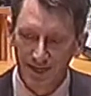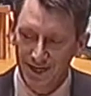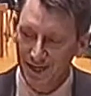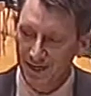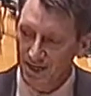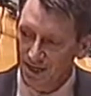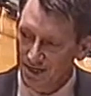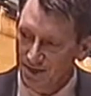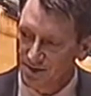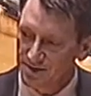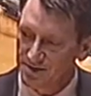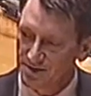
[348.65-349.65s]
it
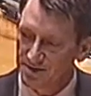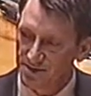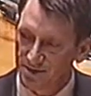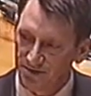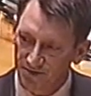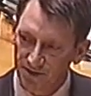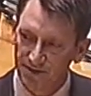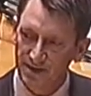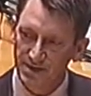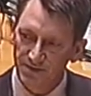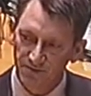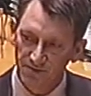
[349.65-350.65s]
is significantly
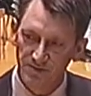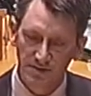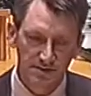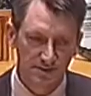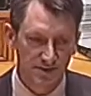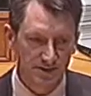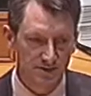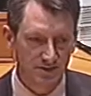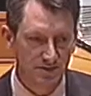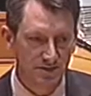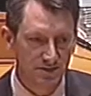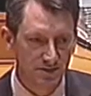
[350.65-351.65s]
different than this